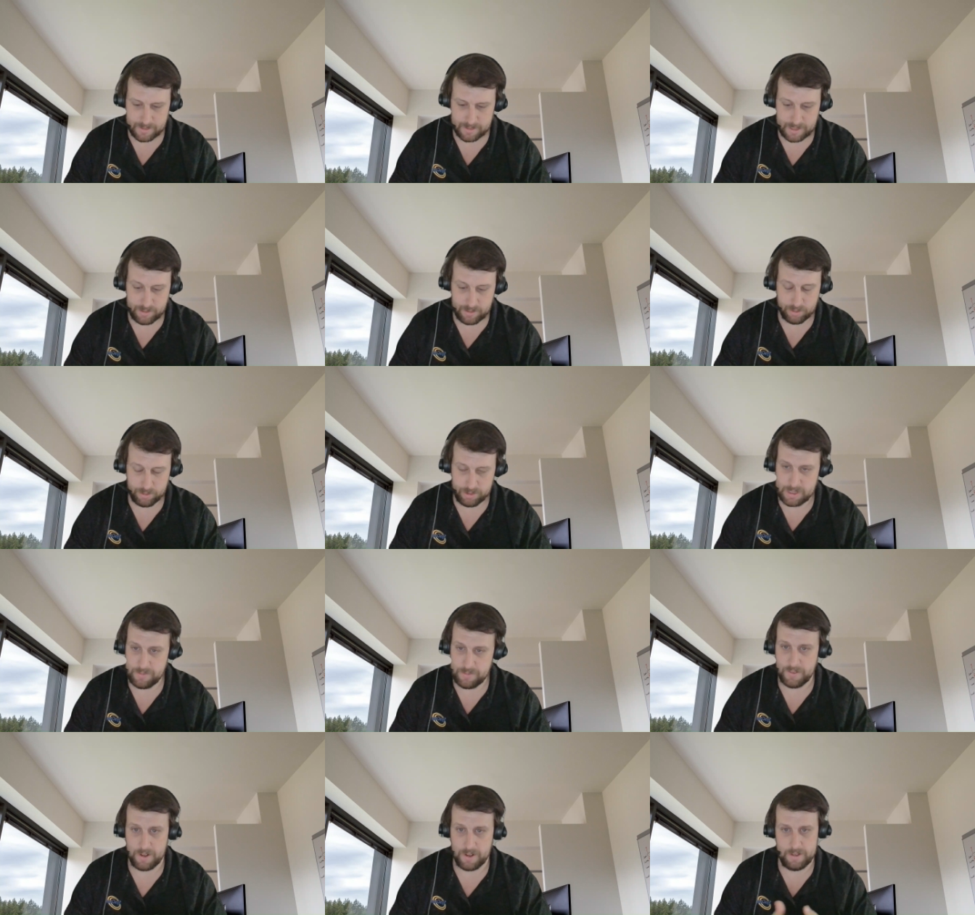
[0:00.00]
These are
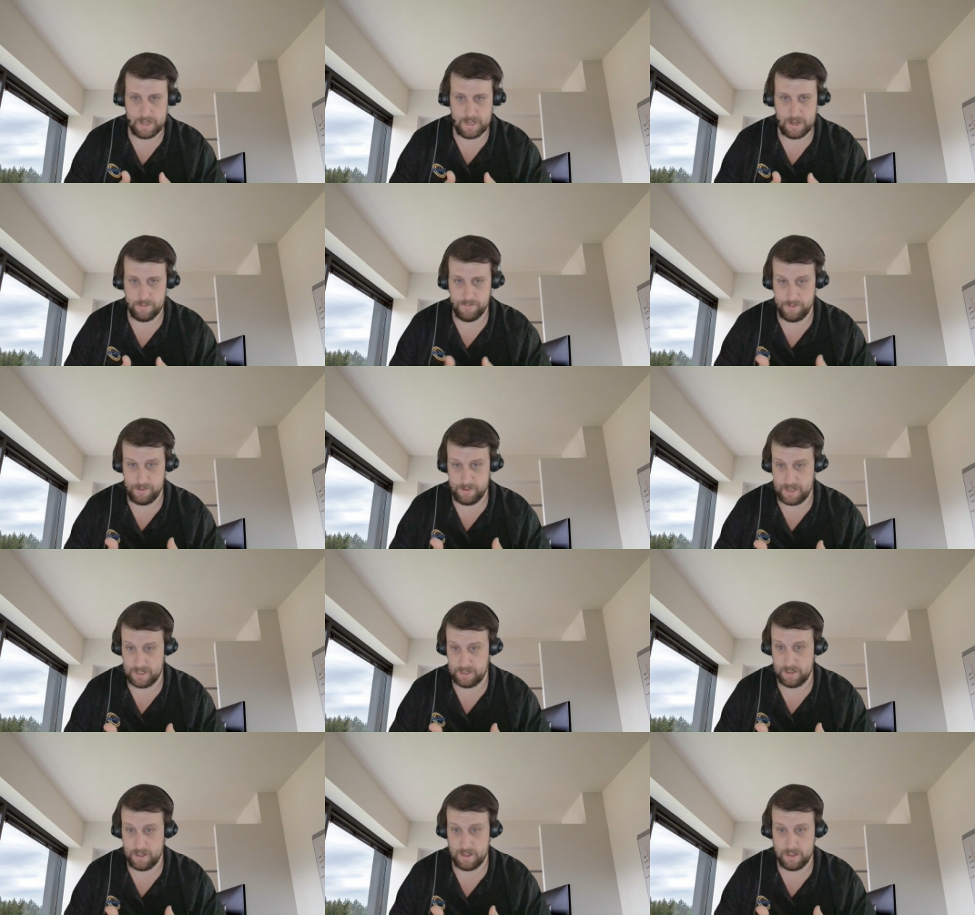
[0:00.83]
default now for
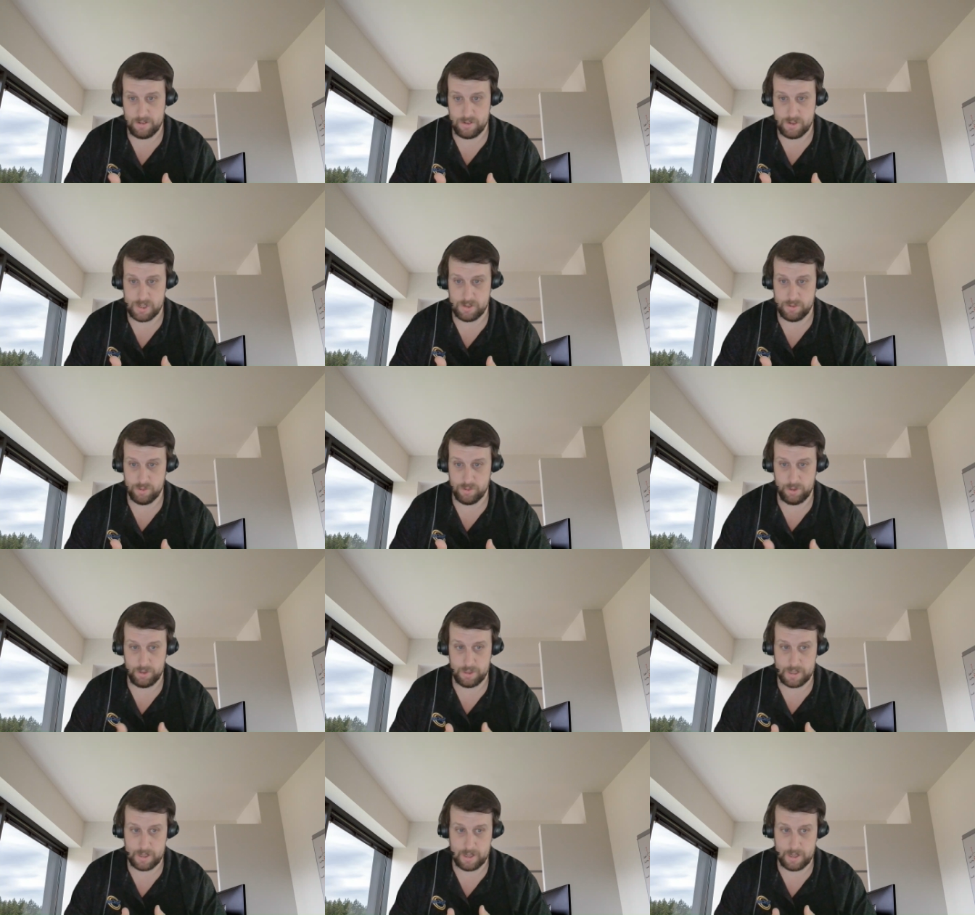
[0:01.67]
technologies. Really,